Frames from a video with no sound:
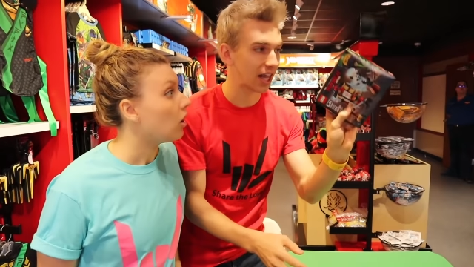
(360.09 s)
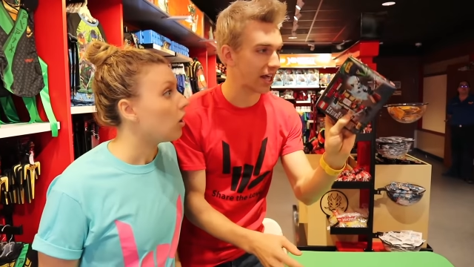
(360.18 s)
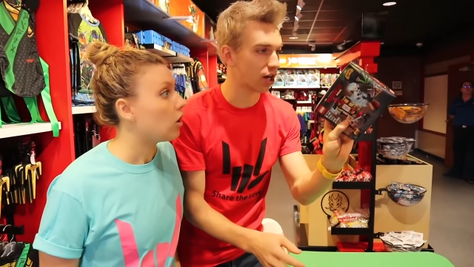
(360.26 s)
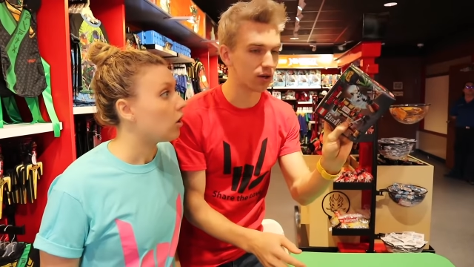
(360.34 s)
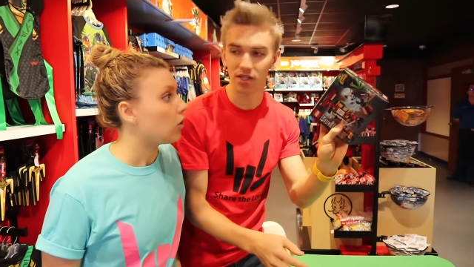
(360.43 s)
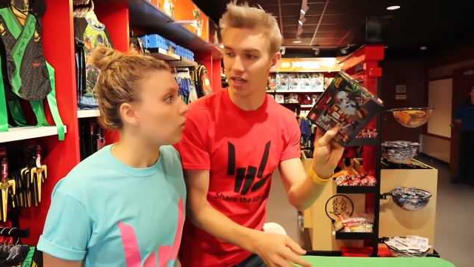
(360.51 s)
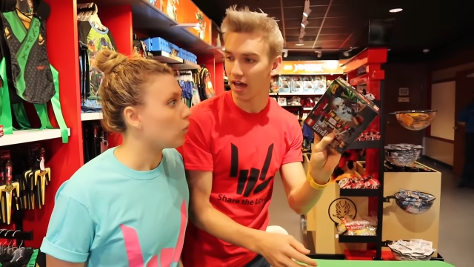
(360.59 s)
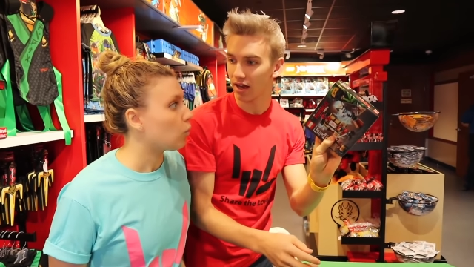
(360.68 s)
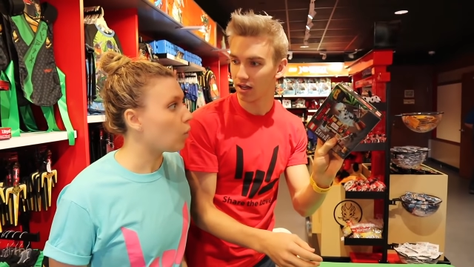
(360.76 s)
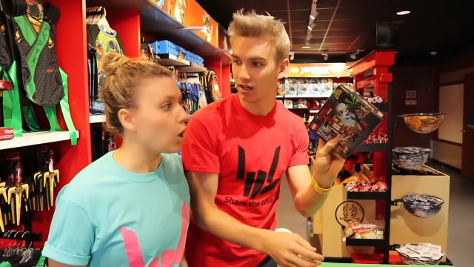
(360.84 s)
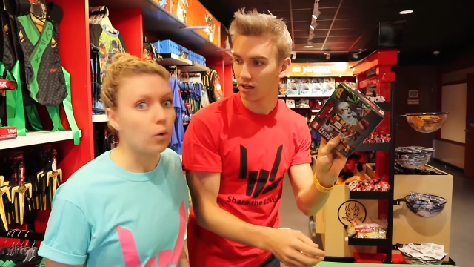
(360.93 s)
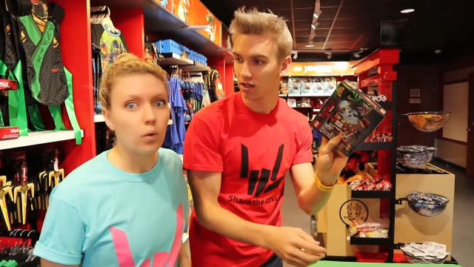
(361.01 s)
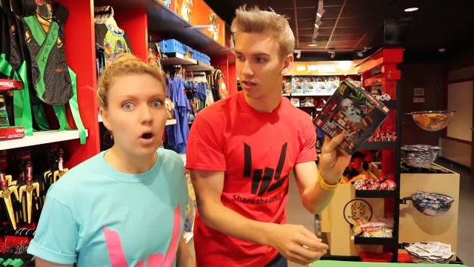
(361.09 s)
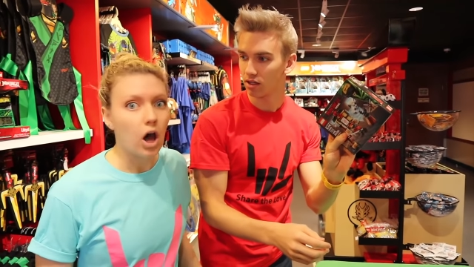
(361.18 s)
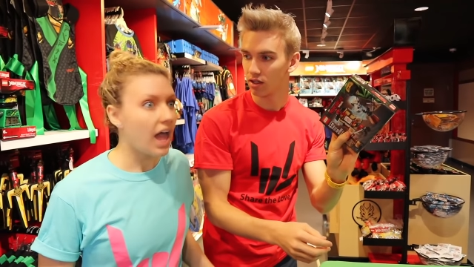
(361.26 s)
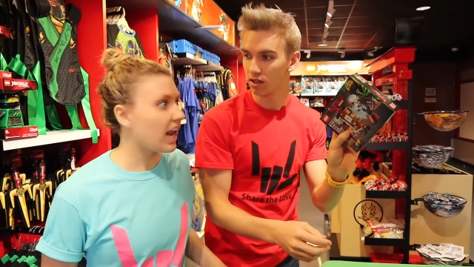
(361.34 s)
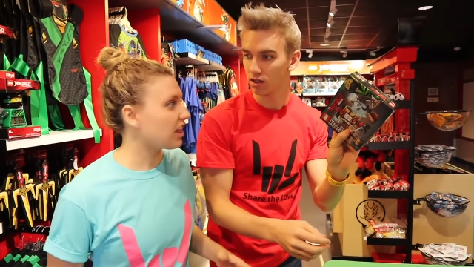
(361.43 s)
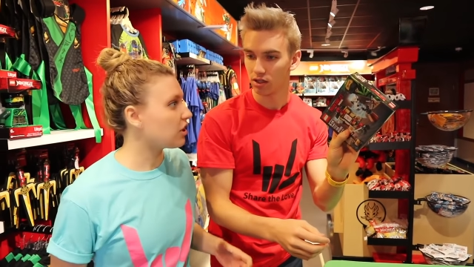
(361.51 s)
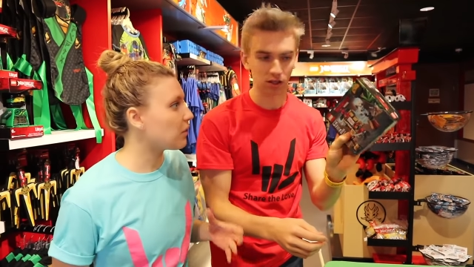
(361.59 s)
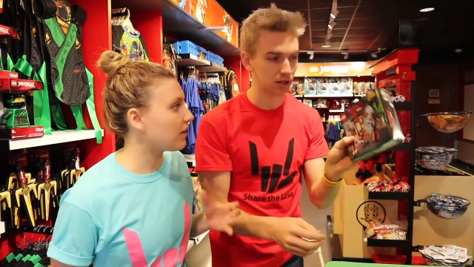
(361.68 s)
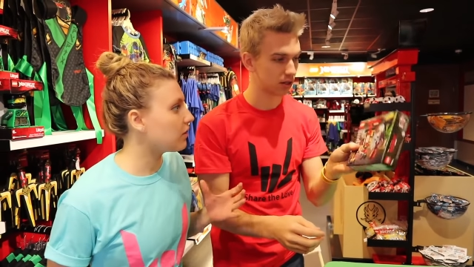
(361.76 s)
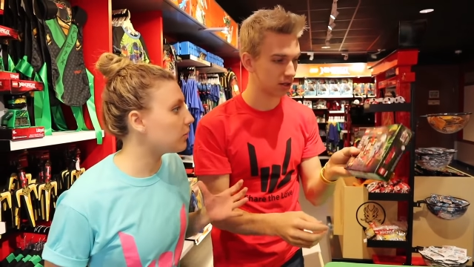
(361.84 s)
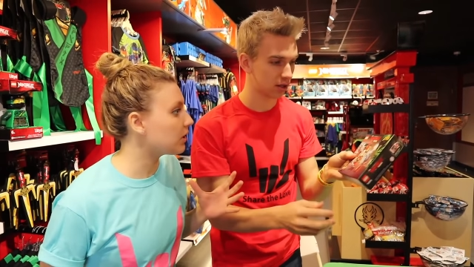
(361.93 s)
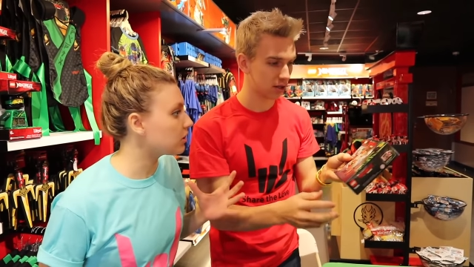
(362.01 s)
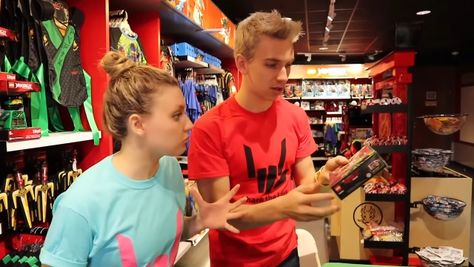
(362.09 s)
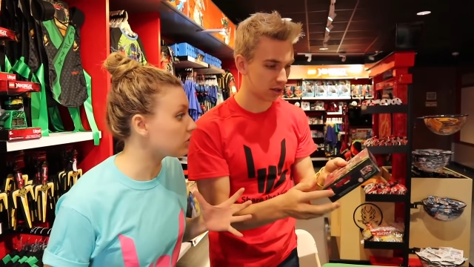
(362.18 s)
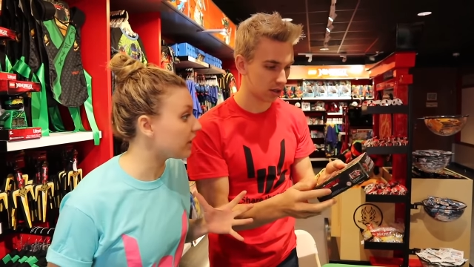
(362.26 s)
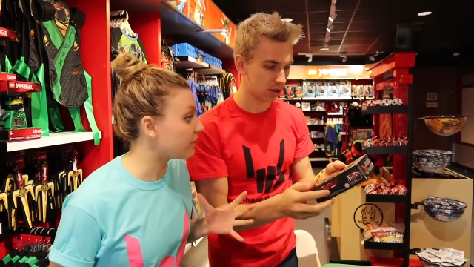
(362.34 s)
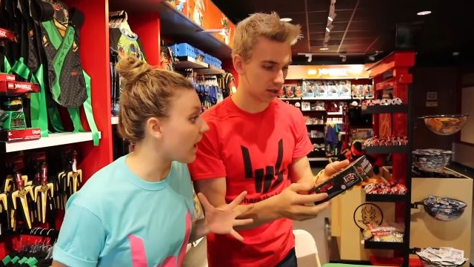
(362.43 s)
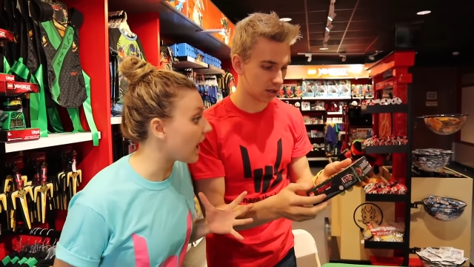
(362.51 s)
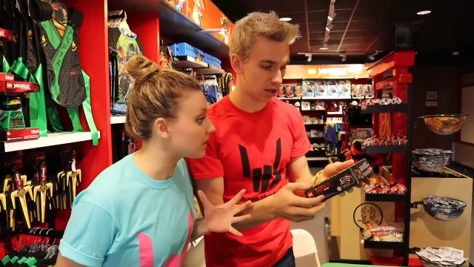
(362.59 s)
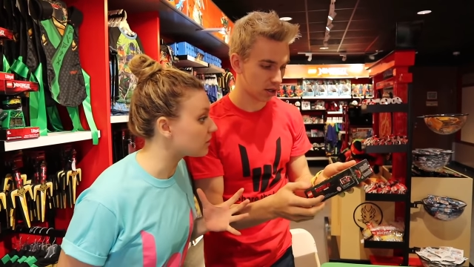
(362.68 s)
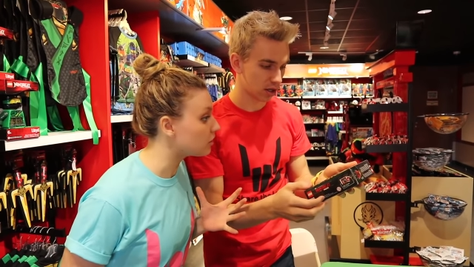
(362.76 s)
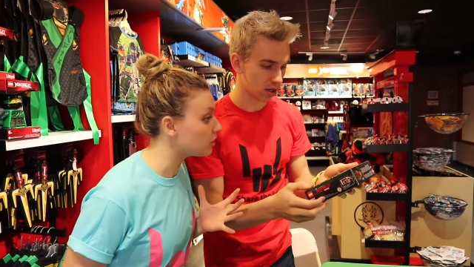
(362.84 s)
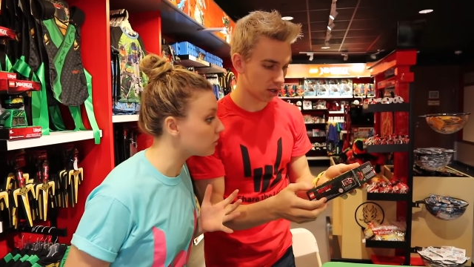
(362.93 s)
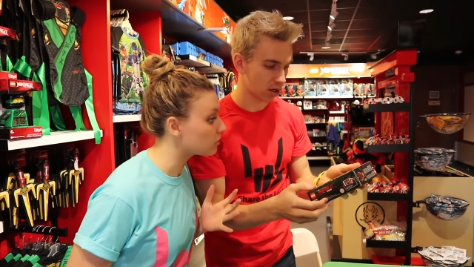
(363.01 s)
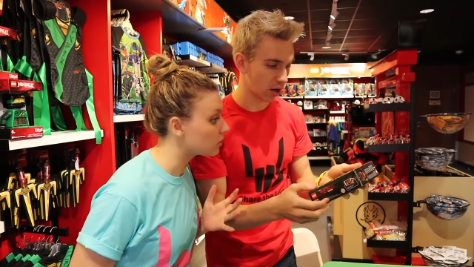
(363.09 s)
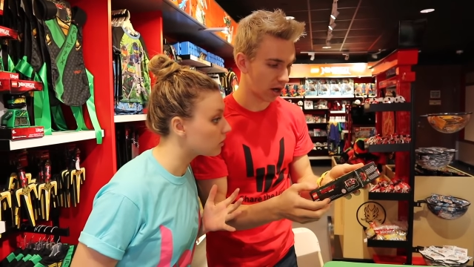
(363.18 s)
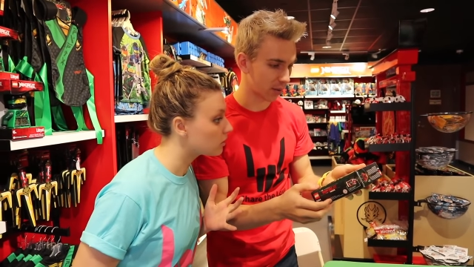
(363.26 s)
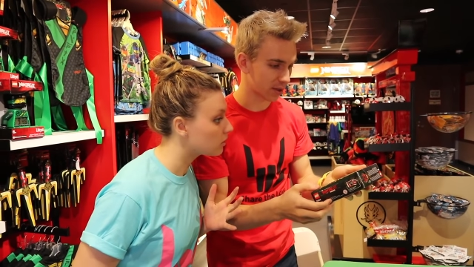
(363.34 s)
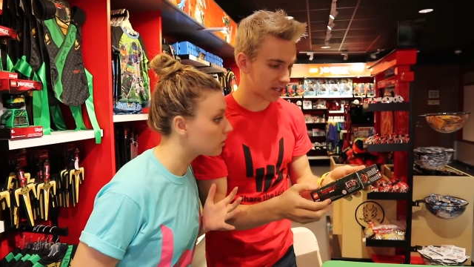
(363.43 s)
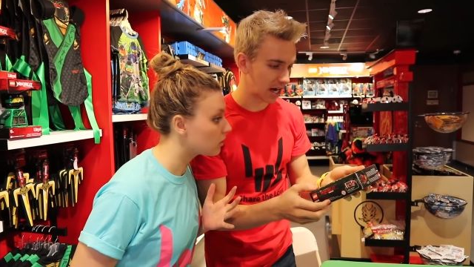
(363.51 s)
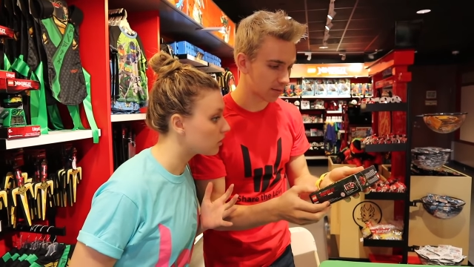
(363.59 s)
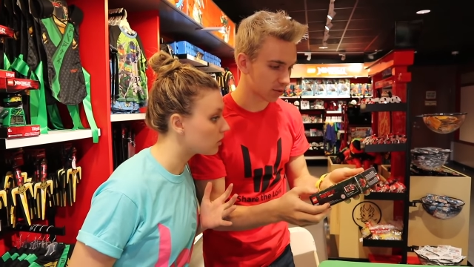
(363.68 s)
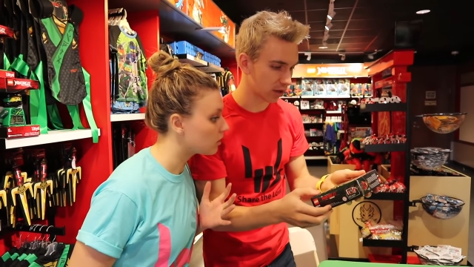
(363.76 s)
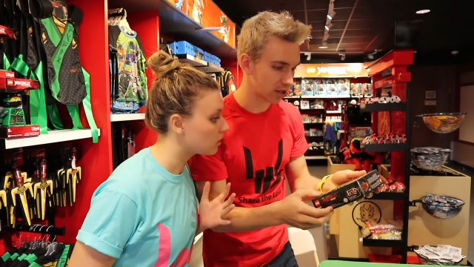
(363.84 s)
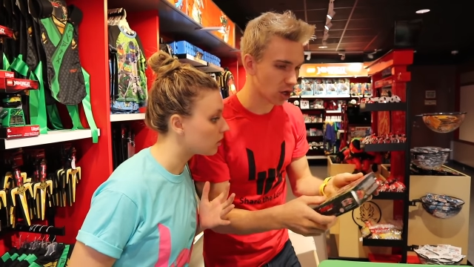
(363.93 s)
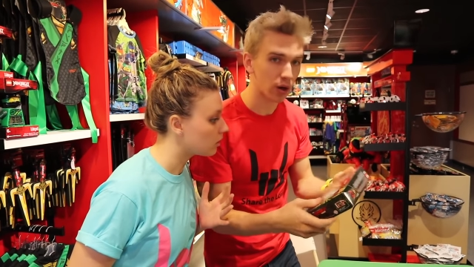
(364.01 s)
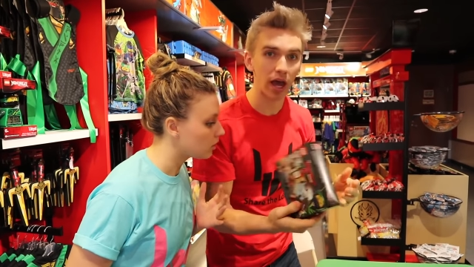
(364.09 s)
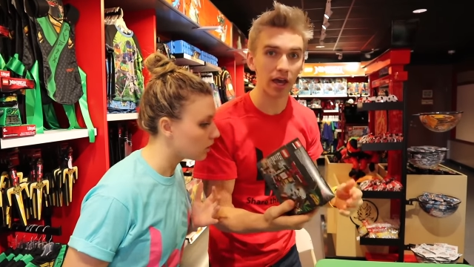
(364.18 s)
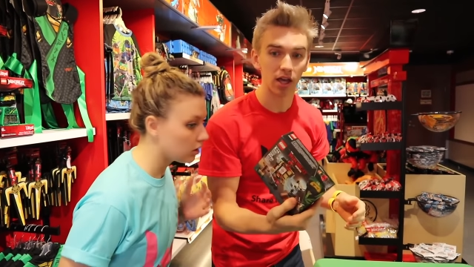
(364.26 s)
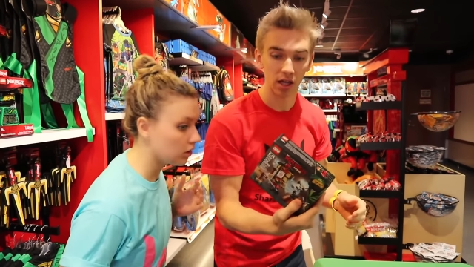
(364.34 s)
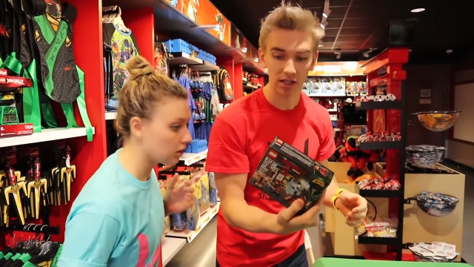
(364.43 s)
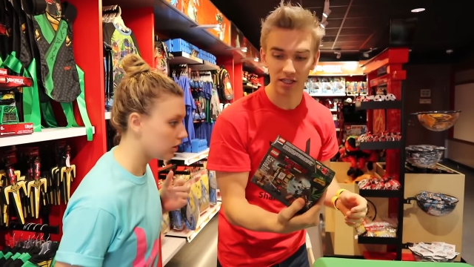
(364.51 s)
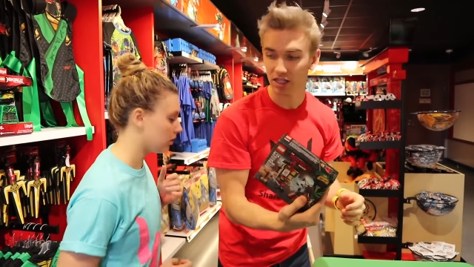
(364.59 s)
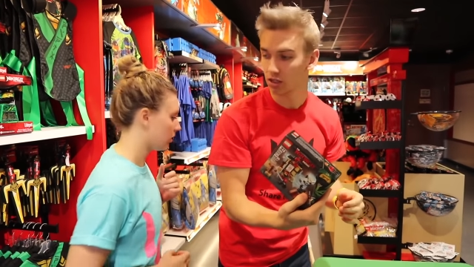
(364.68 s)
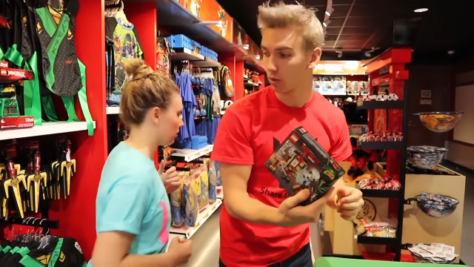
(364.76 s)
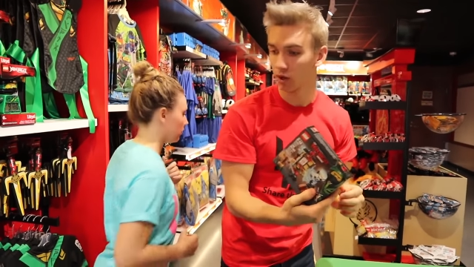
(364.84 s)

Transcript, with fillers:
Speaker 1: Lego set.
Speaker 2: Whoa, and I think we have to build it really fast, too.
Speaker 1: Oh, yeah, we're timed on this. Okay, let's get to